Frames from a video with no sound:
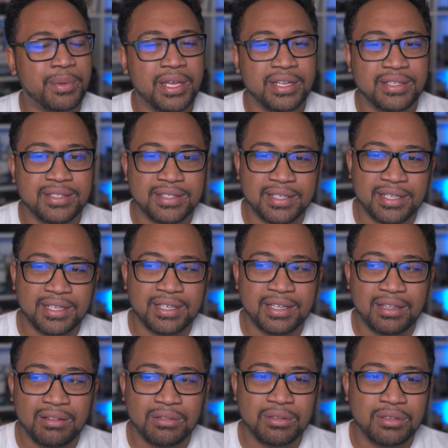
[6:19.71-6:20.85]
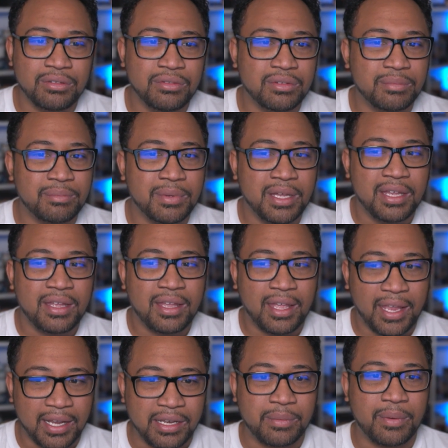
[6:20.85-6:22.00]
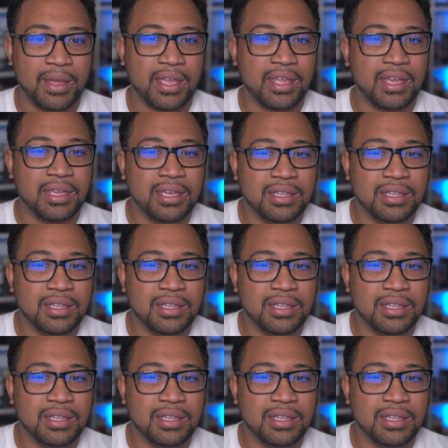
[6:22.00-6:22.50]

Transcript: but I'll include them anyway.